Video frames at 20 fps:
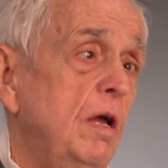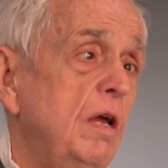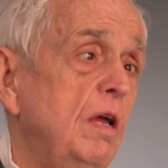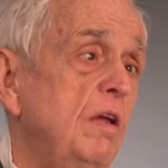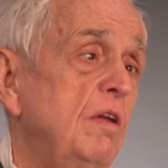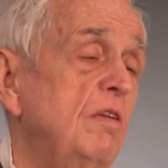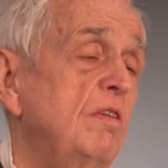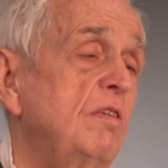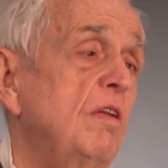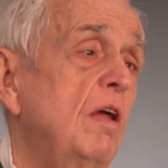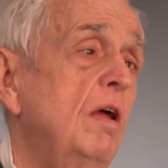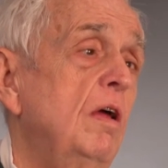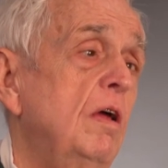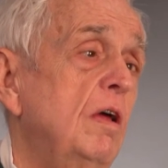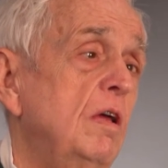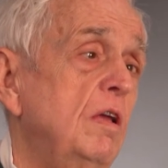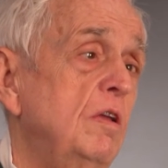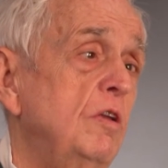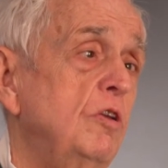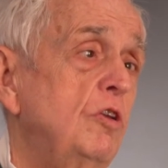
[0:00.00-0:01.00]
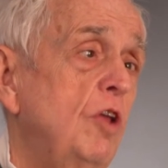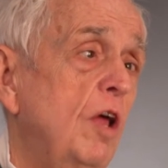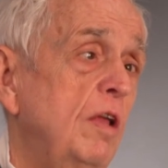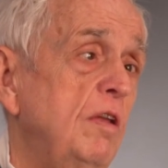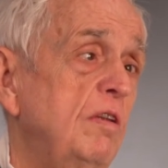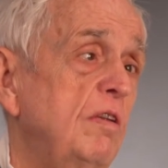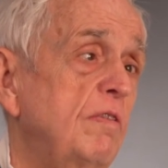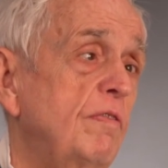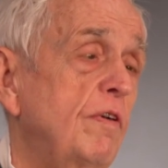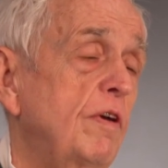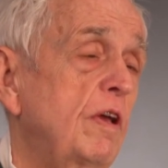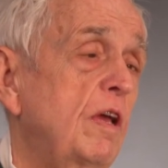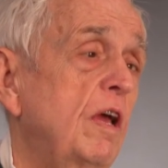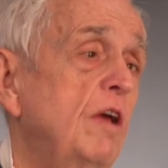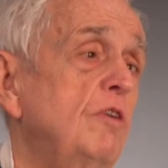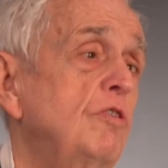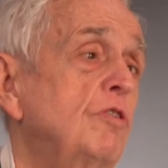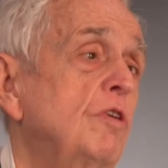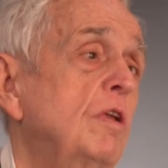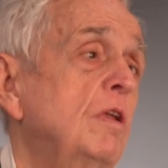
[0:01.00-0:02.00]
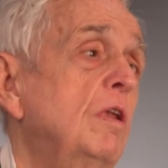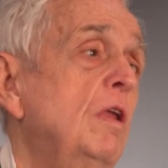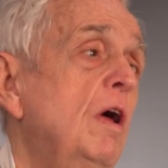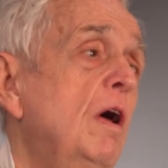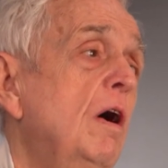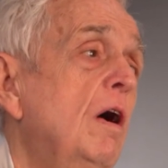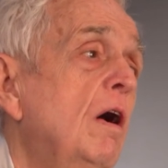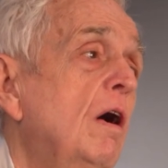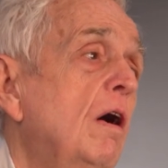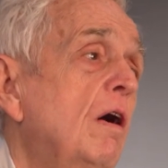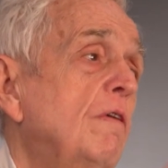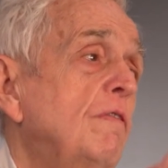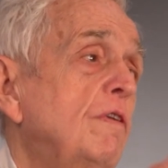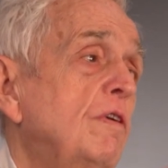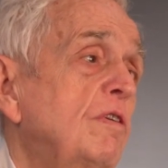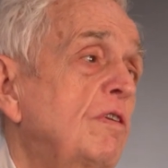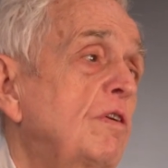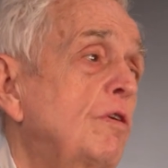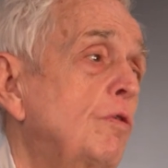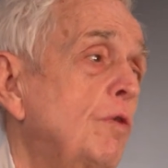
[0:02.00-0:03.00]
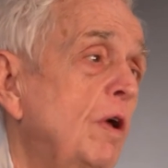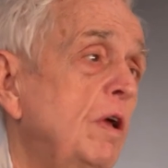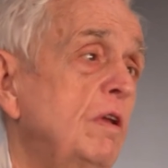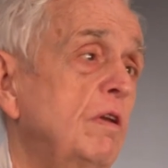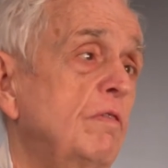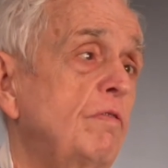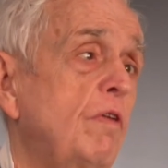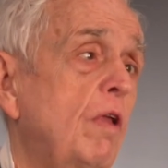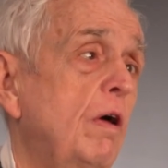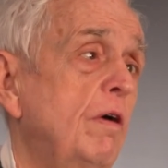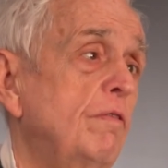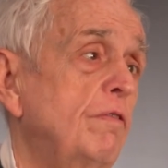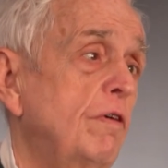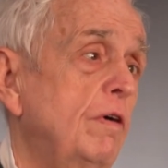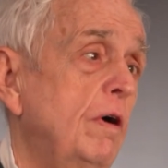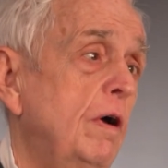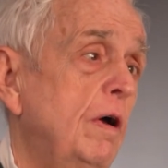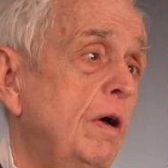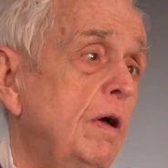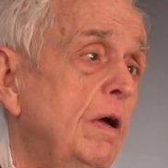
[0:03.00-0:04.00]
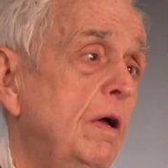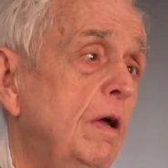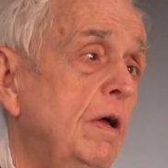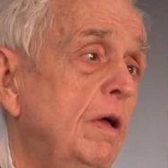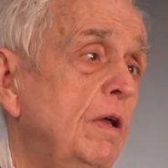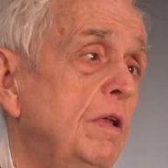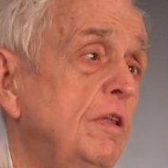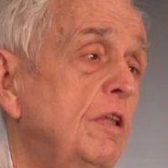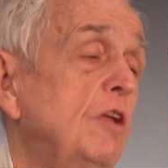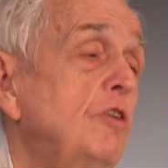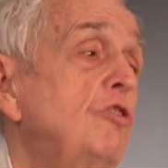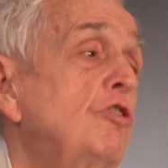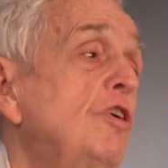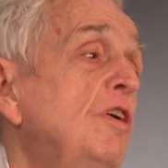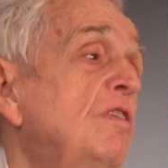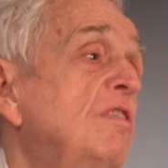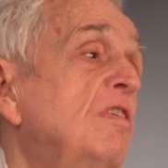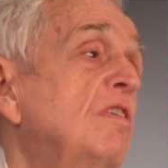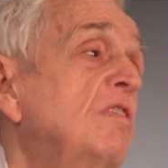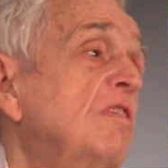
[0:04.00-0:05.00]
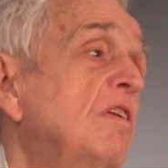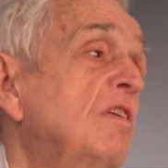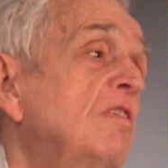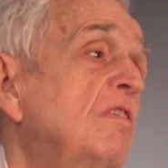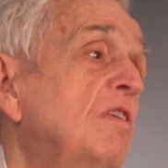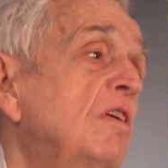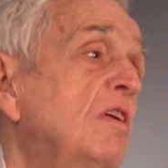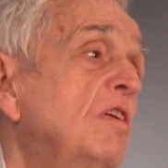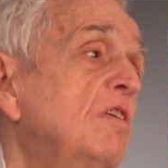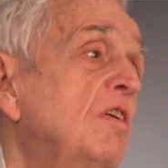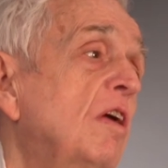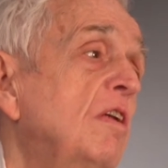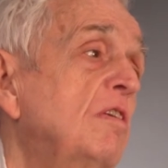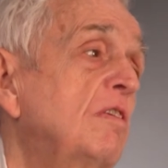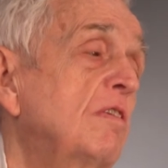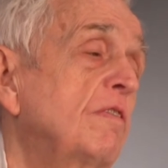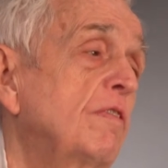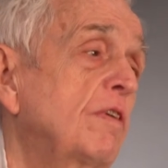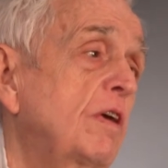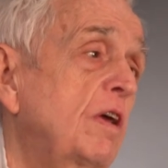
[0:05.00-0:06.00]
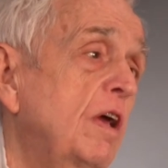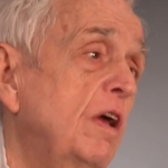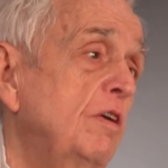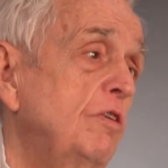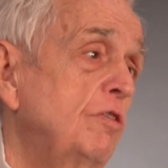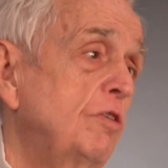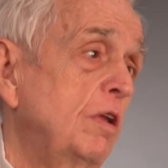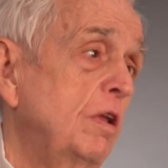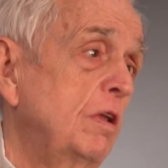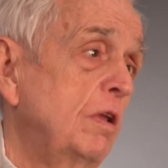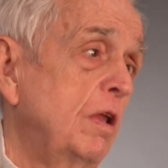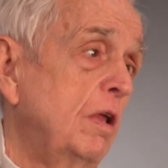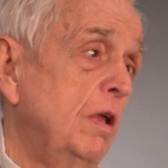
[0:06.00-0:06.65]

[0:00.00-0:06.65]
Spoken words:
his intensification of his creative love. That Jesus is the intensification